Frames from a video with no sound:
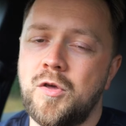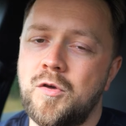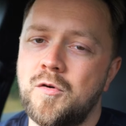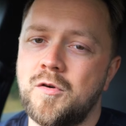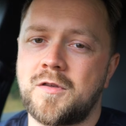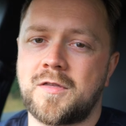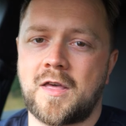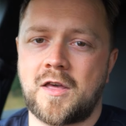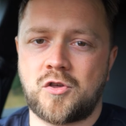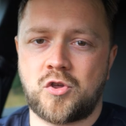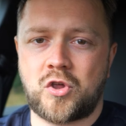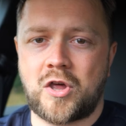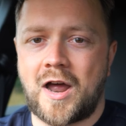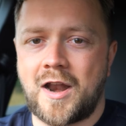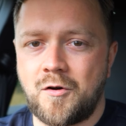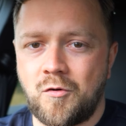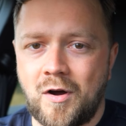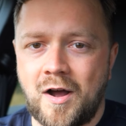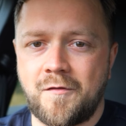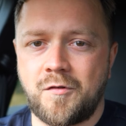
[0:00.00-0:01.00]
use this
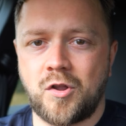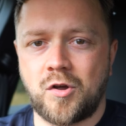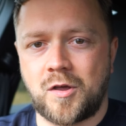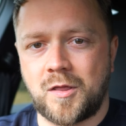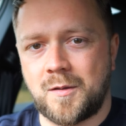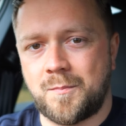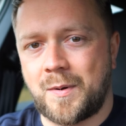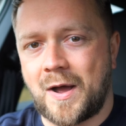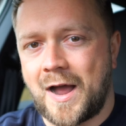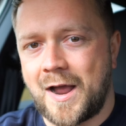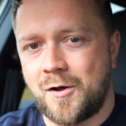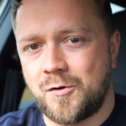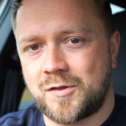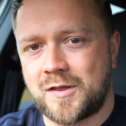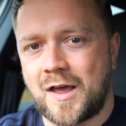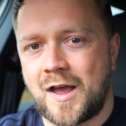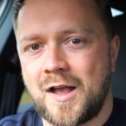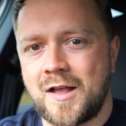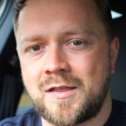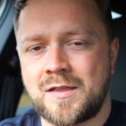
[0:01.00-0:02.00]
channel to have a look at the buyer's
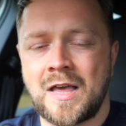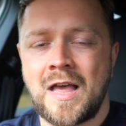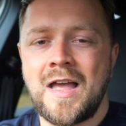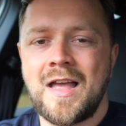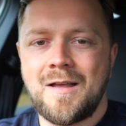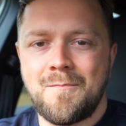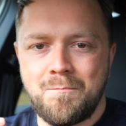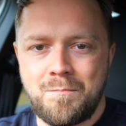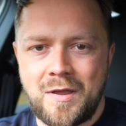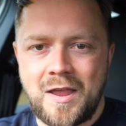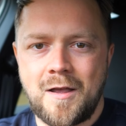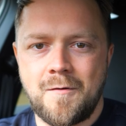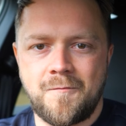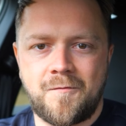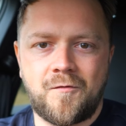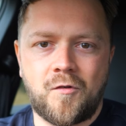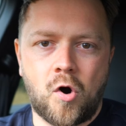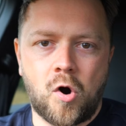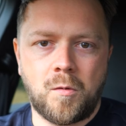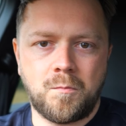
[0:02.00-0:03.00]
guides, be
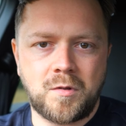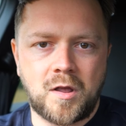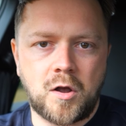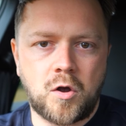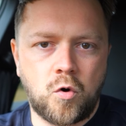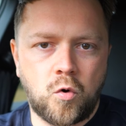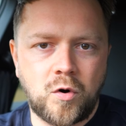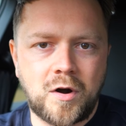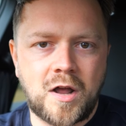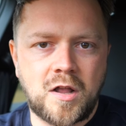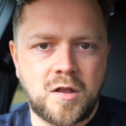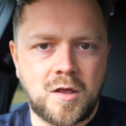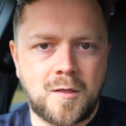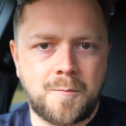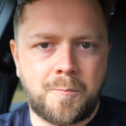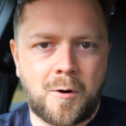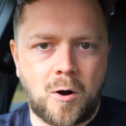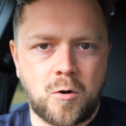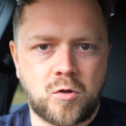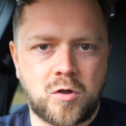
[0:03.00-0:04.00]
informed going into
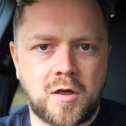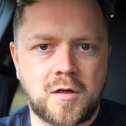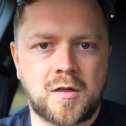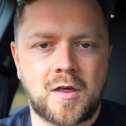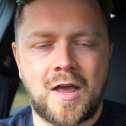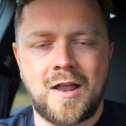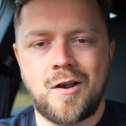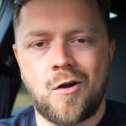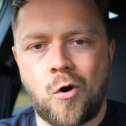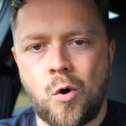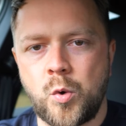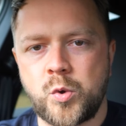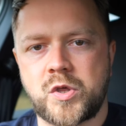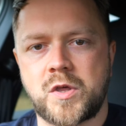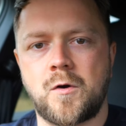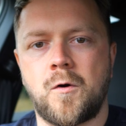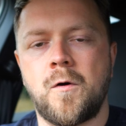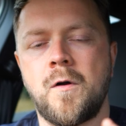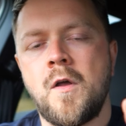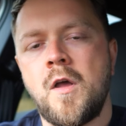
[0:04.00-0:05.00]
the purchase, and
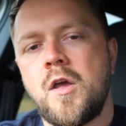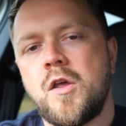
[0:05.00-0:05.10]
also